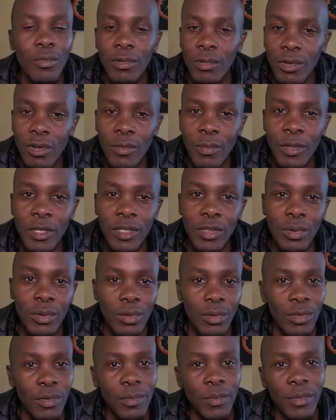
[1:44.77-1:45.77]
Murkomen
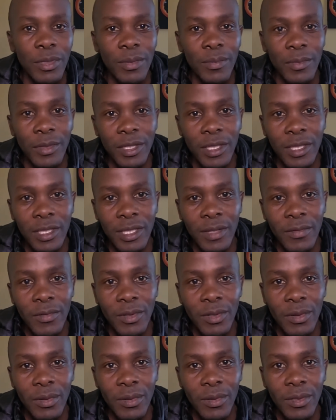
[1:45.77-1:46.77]
should not be minister
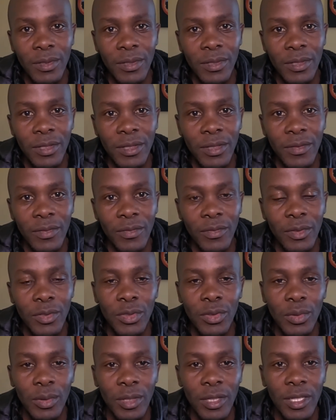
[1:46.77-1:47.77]
for roads, for
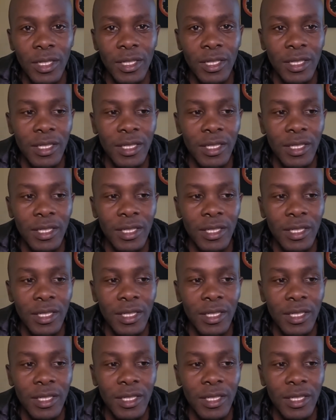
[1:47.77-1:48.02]
sure.